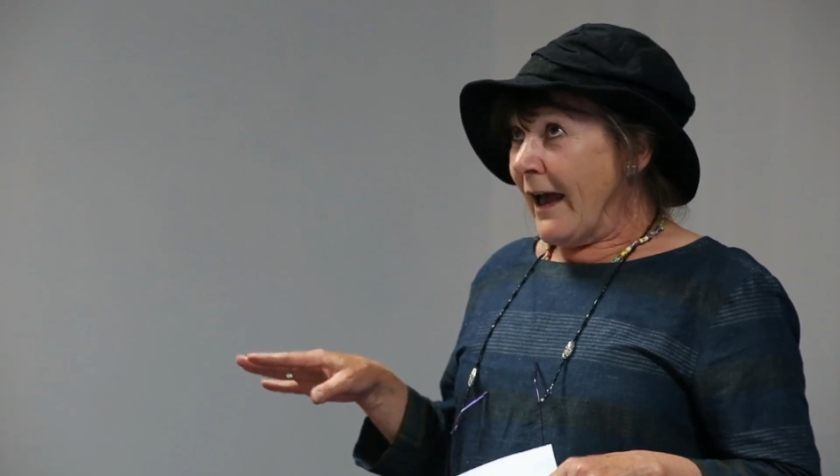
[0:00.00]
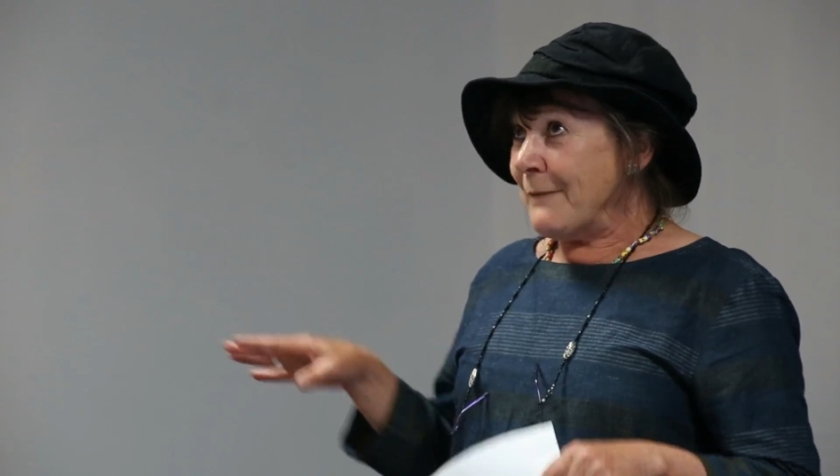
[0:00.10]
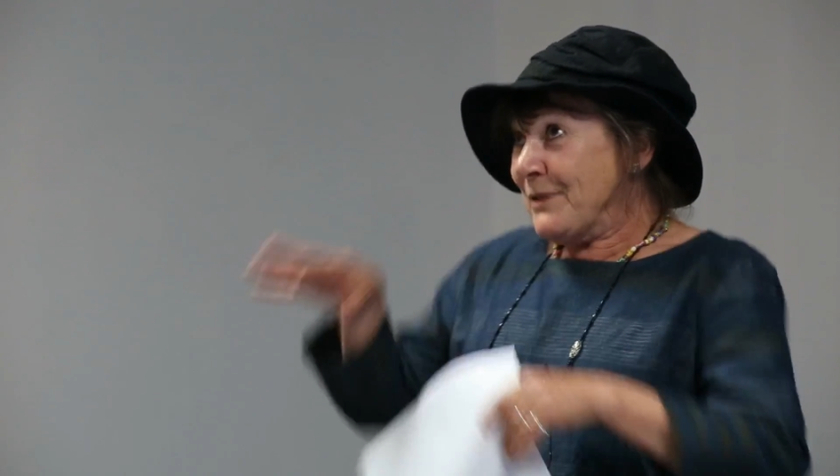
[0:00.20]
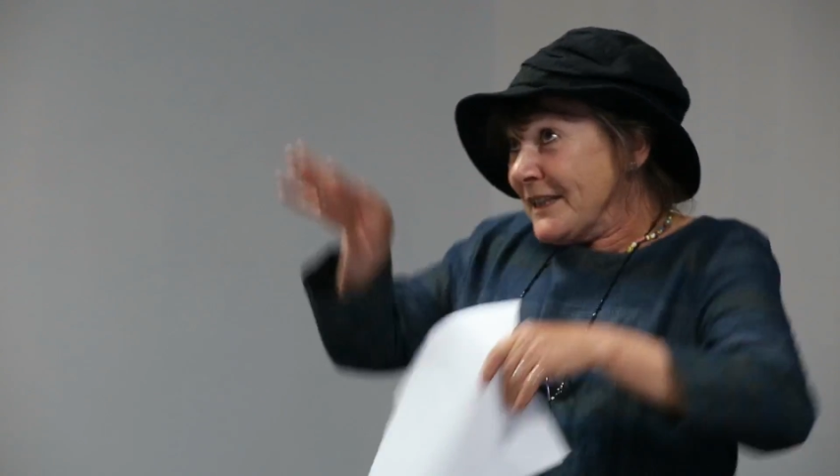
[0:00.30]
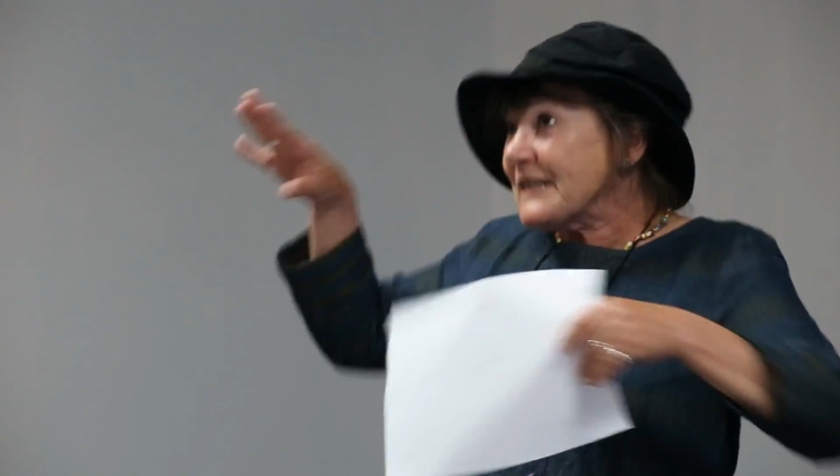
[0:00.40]

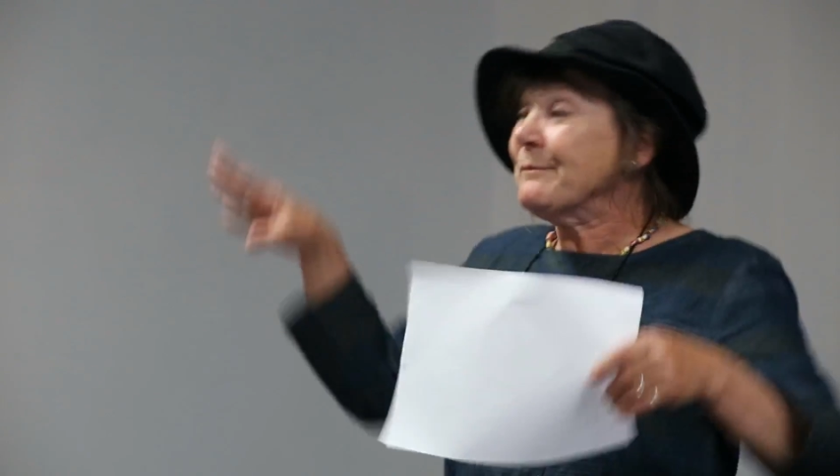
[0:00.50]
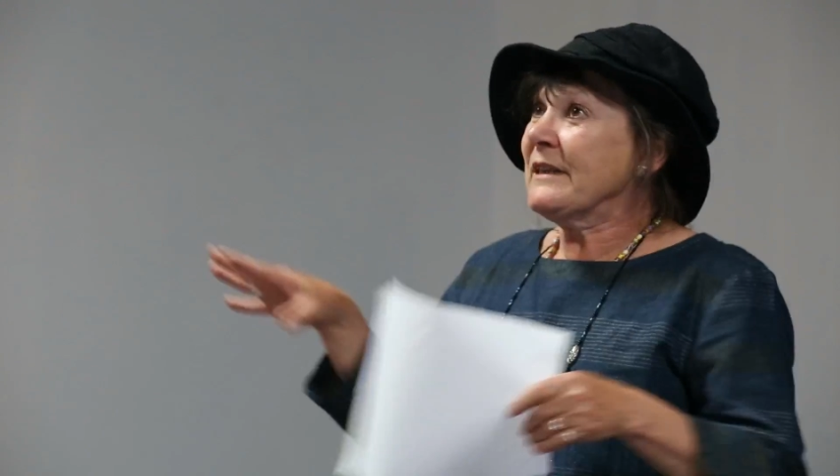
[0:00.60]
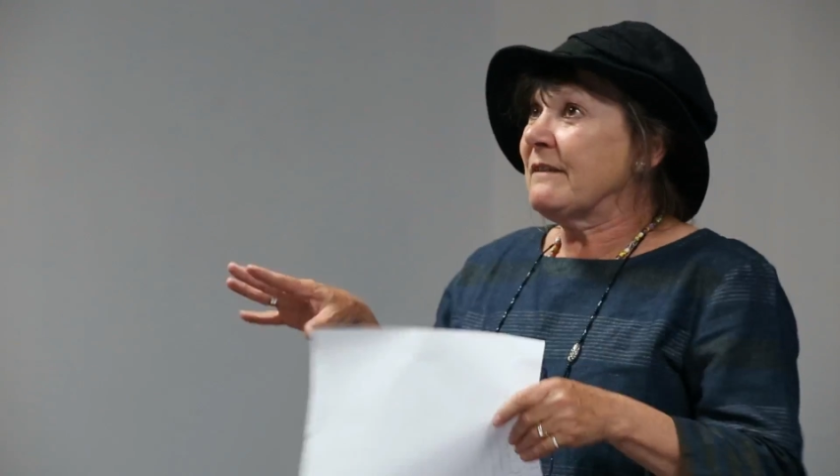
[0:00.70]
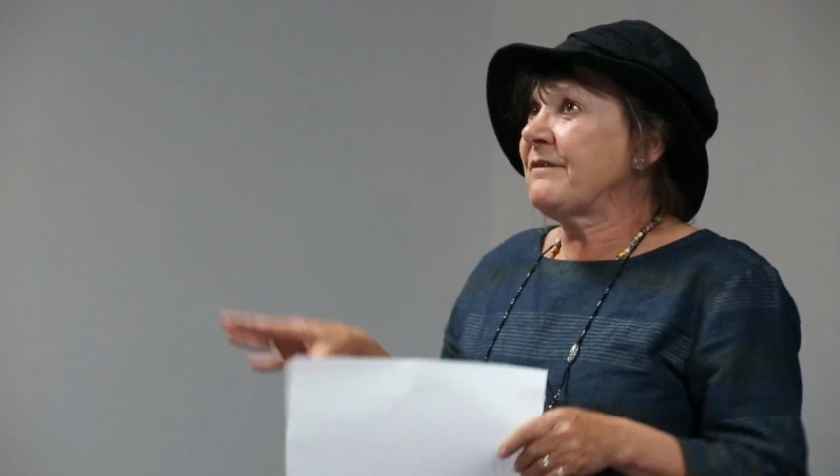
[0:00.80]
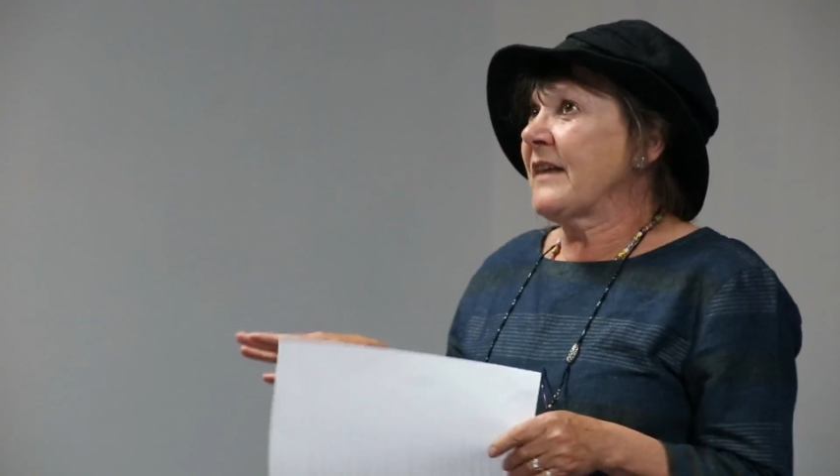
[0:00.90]

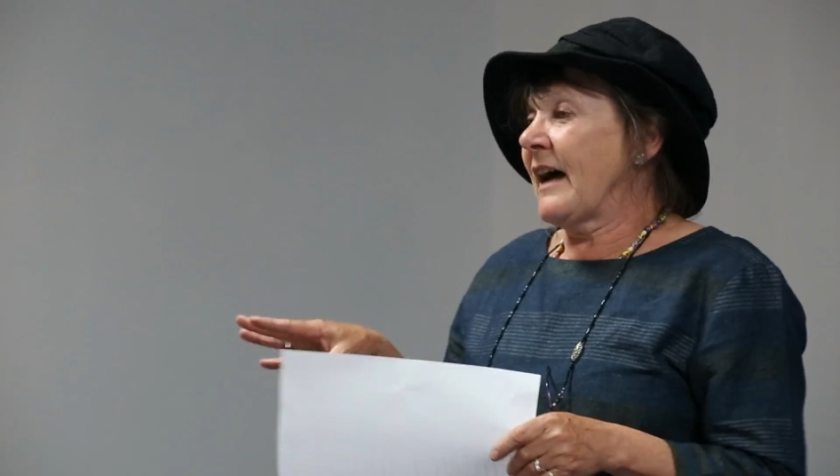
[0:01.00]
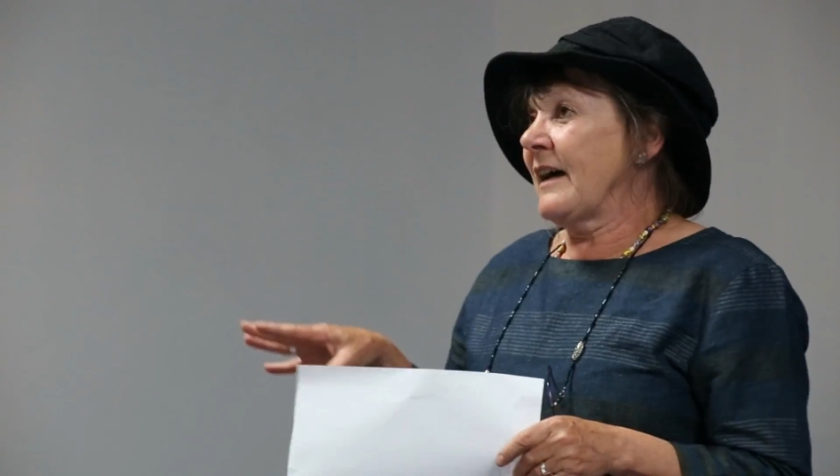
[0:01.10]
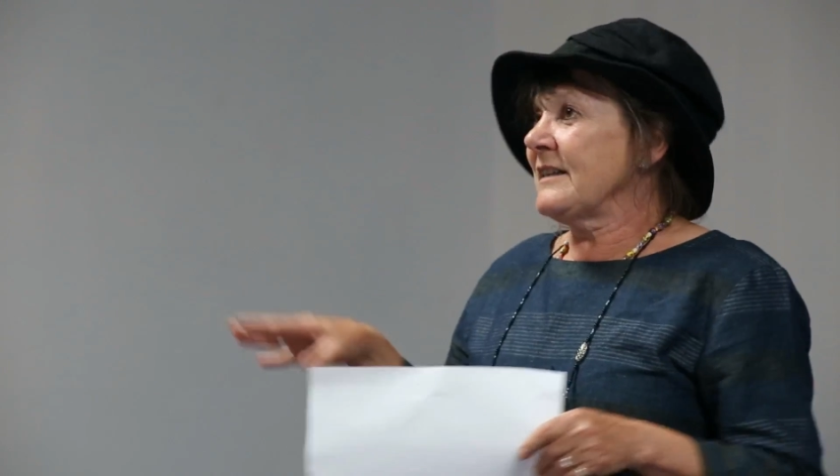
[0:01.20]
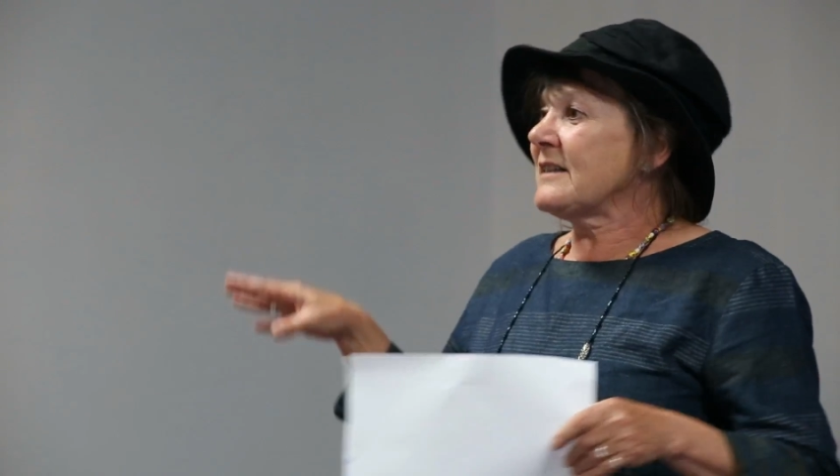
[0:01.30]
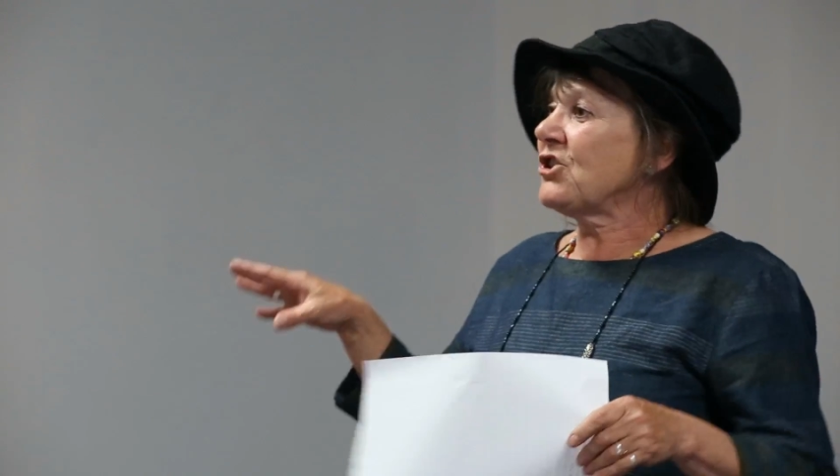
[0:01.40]
epitome of
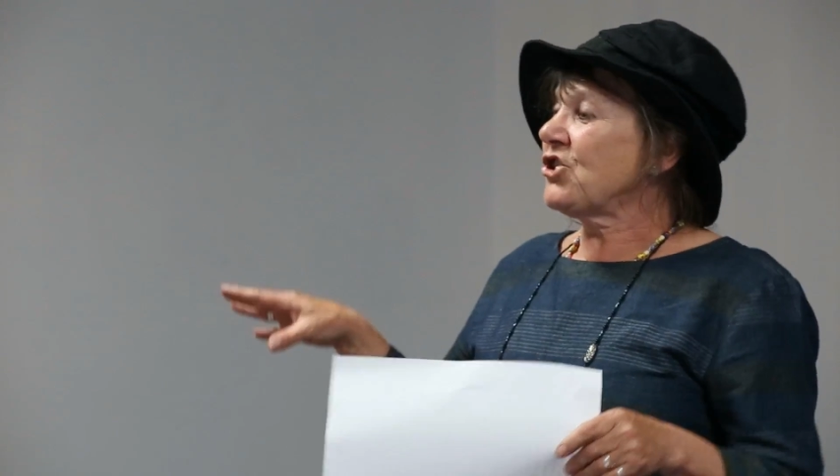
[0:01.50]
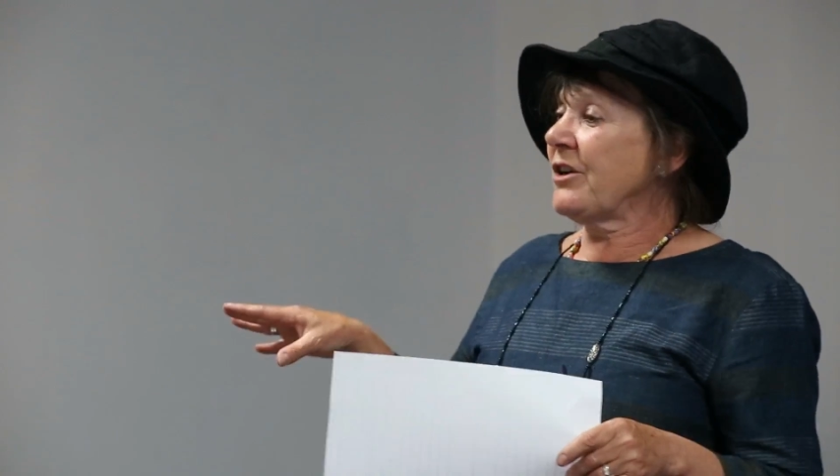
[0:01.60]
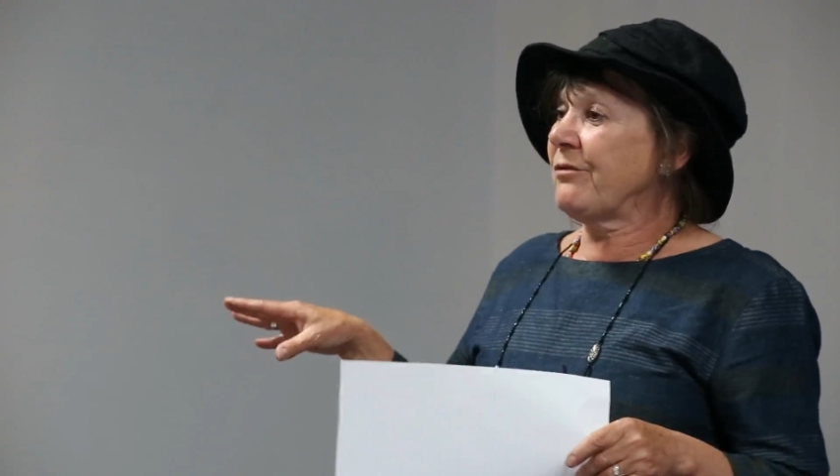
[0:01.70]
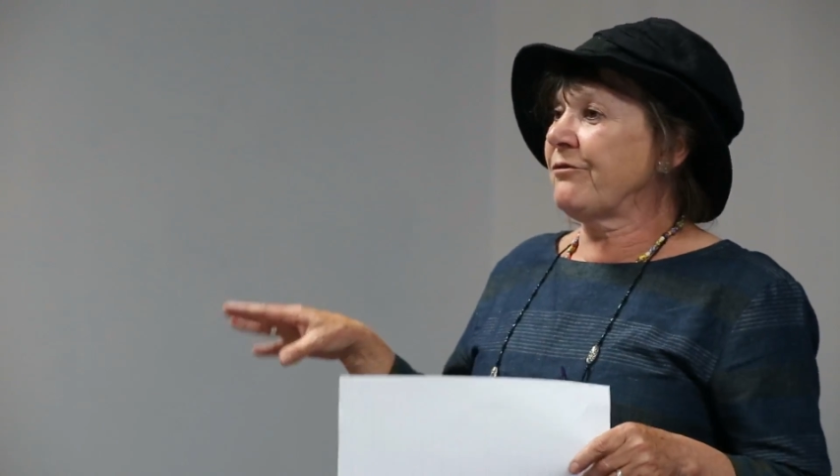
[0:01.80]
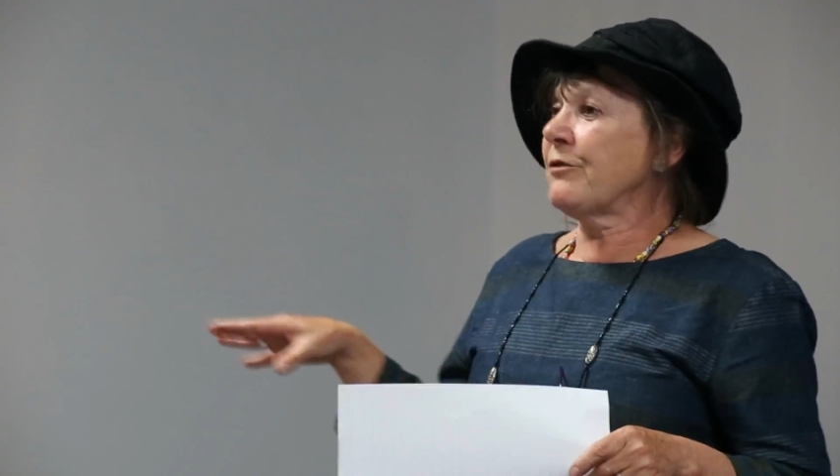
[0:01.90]
that is the shift